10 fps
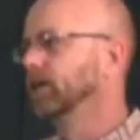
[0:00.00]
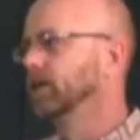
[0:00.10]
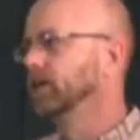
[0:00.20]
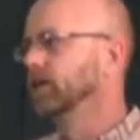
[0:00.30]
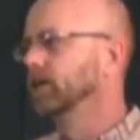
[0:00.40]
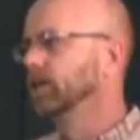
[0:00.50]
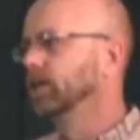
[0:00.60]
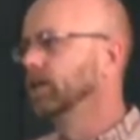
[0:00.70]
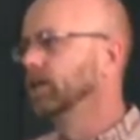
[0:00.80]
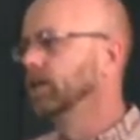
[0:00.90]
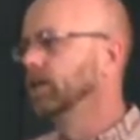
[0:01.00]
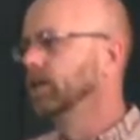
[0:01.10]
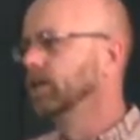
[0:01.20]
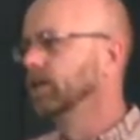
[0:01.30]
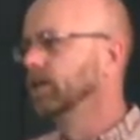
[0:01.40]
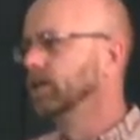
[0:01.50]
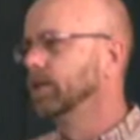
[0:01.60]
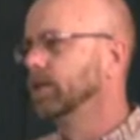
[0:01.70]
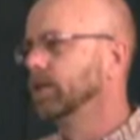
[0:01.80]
Nobody speaks.